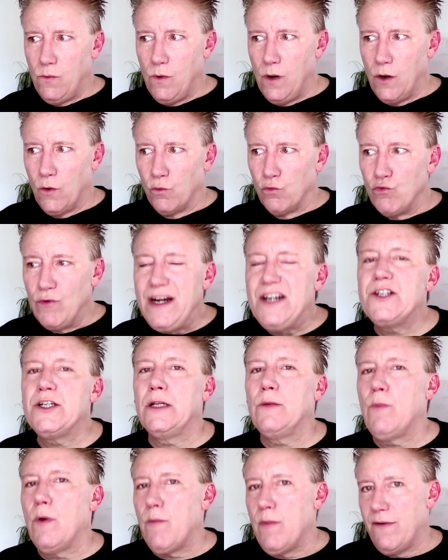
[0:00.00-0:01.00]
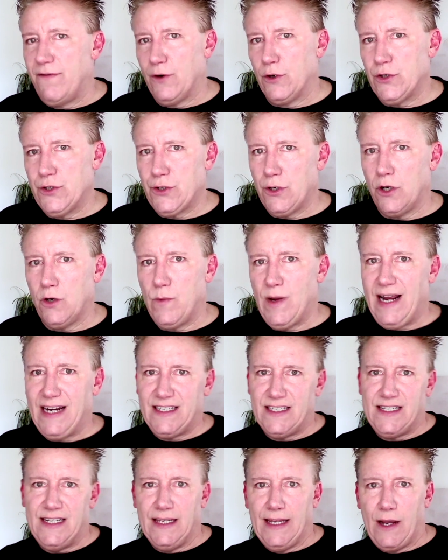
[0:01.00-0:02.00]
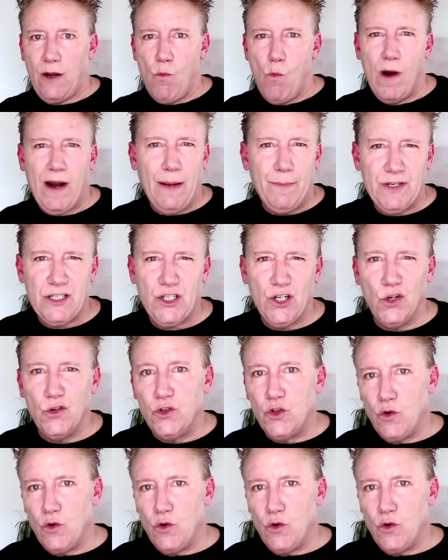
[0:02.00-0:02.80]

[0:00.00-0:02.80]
originally, when we first started, we got to see like 1 episode,